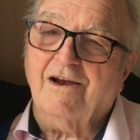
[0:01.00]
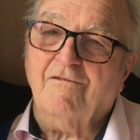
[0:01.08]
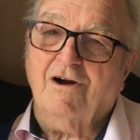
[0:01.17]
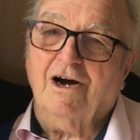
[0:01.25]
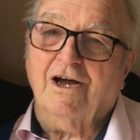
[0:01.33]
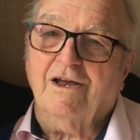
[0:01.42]

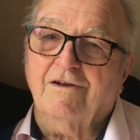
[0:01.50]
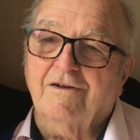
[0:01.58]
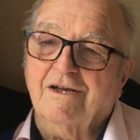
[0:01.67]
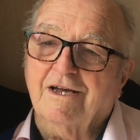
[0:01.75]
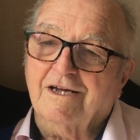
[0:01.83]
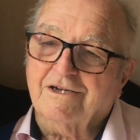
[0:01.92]
Right.
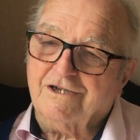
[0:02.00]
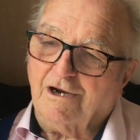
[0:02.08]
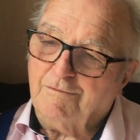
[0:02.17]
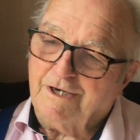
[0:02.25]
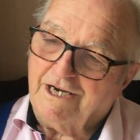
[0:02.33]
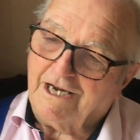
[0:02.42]
So
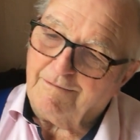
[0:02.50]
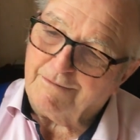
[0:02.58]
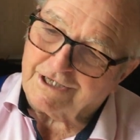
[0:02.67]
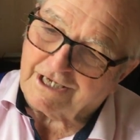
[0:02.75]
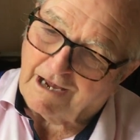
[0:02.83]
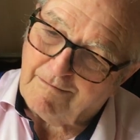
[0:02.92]
my name
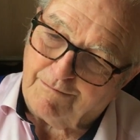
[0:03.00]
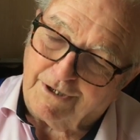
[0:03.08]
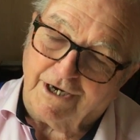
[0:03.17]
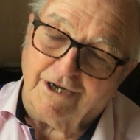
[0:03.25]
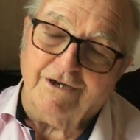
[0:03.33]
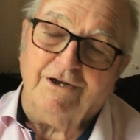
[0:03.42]
is Ken
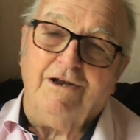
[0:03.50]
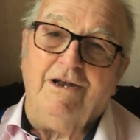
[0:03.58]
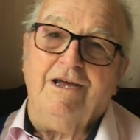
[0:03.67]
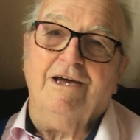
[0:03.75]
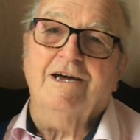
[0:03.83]
Burton.